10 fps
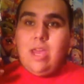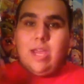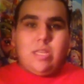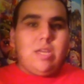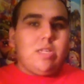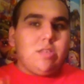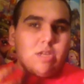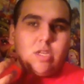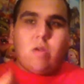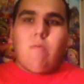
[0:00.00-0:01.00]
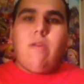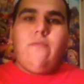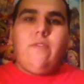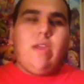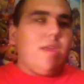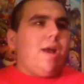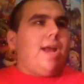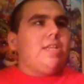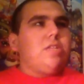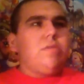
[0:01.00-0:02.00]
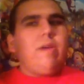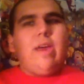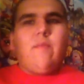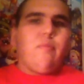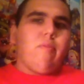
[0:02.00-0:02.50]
It does look terrific. I do have